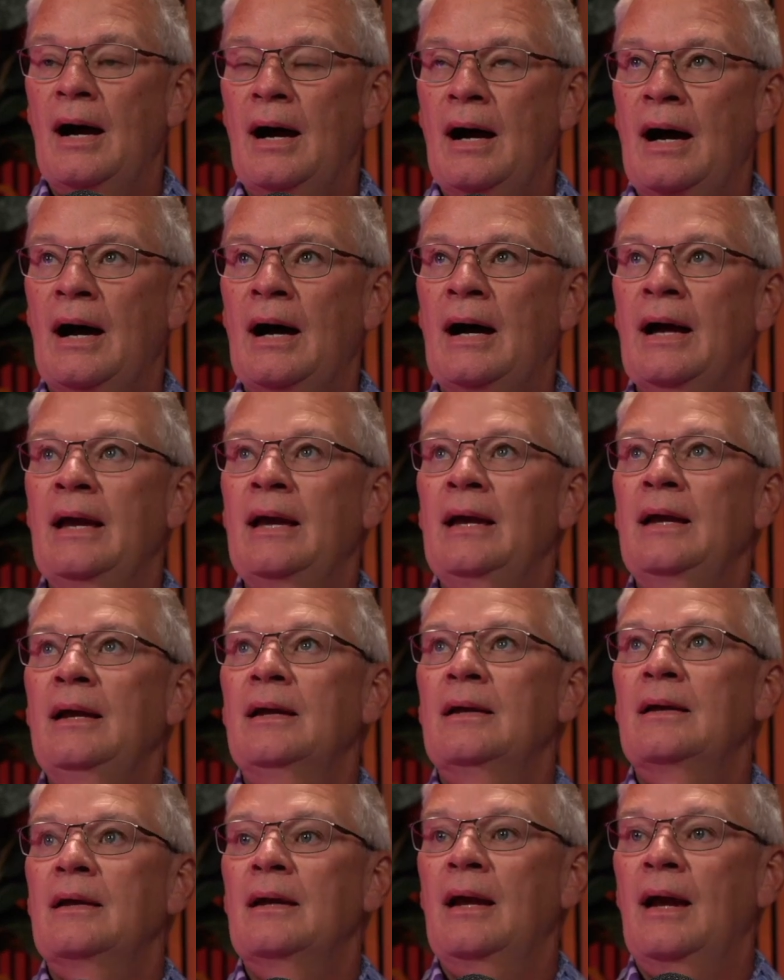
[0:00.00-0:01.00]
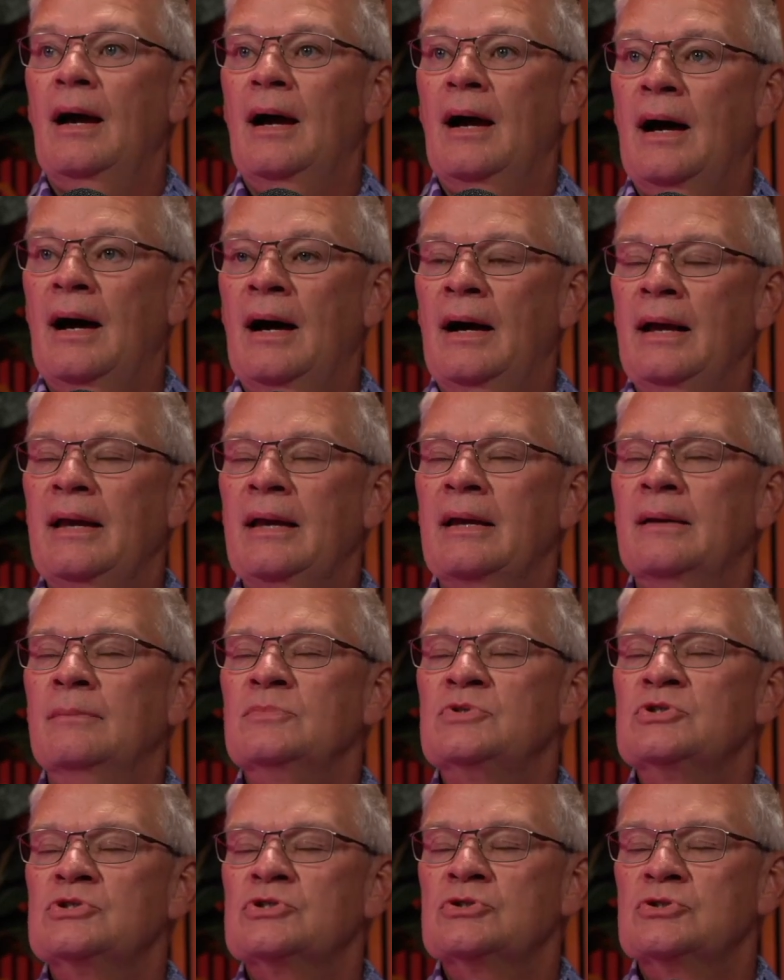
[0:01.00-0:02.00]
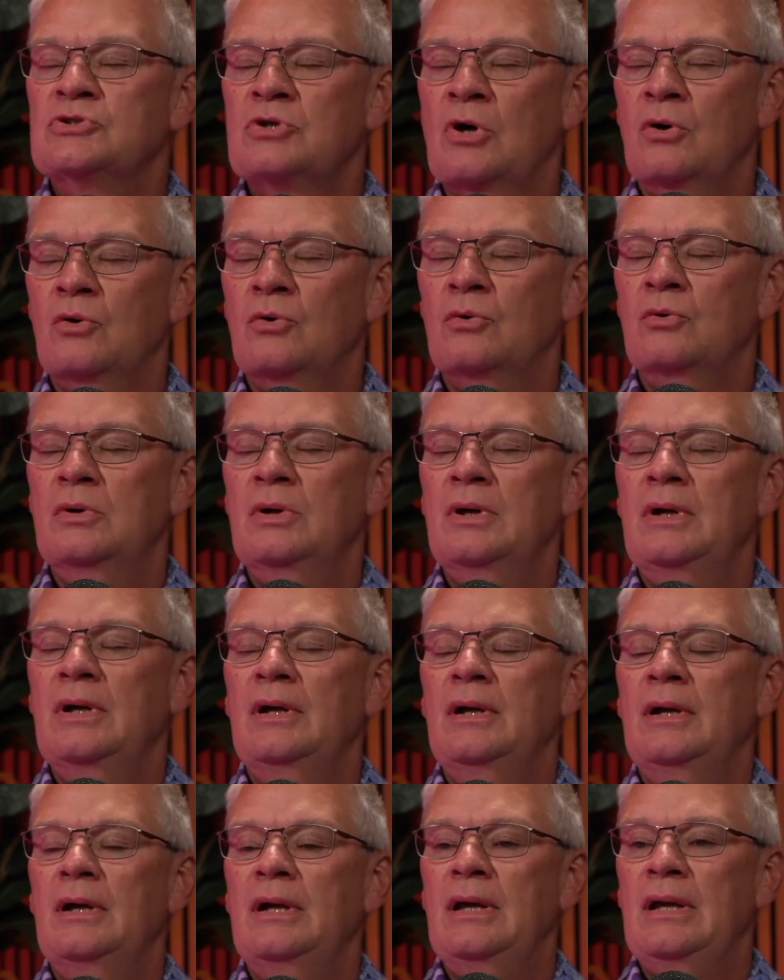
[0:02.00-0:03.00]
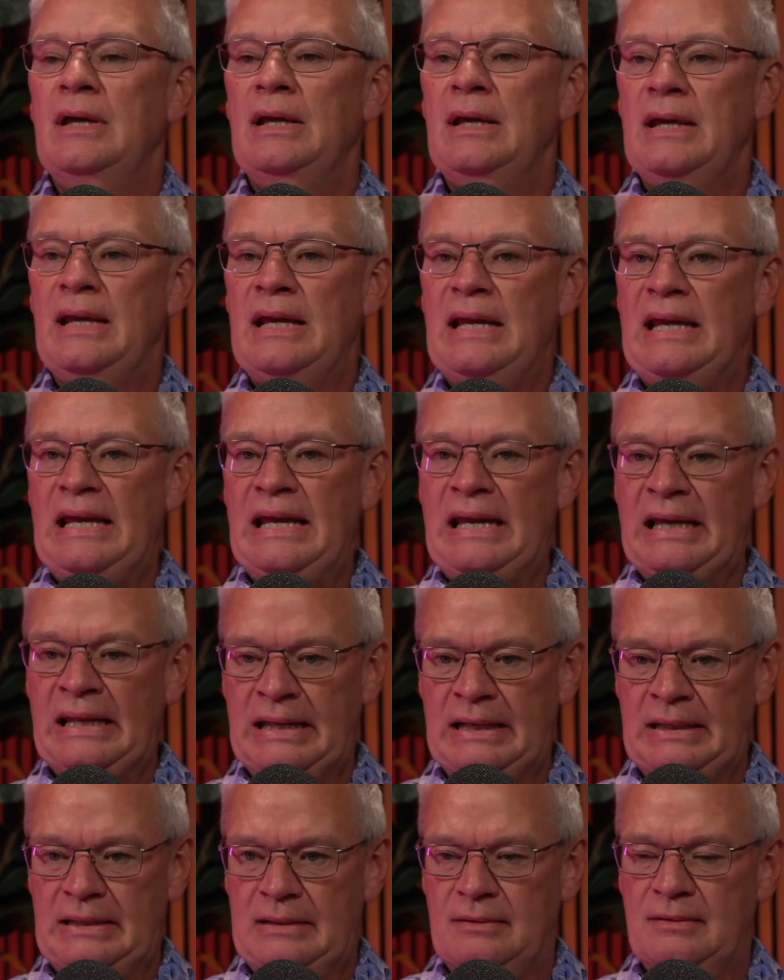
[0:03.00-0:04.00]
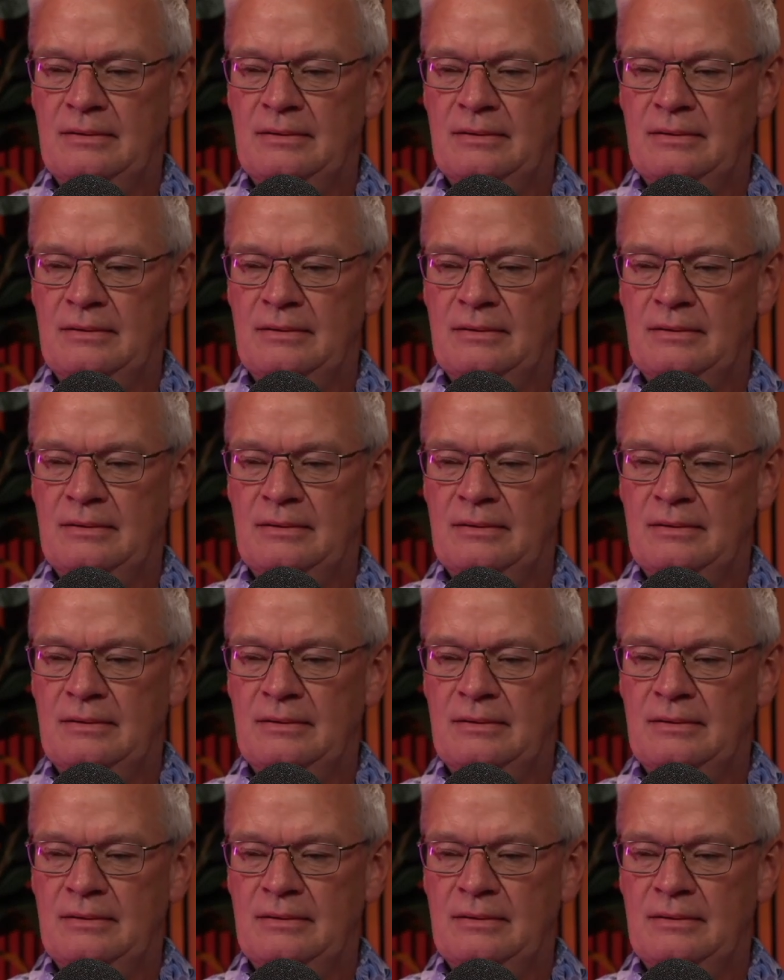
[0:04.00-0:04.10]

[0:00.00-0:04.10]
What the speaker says: I am so in it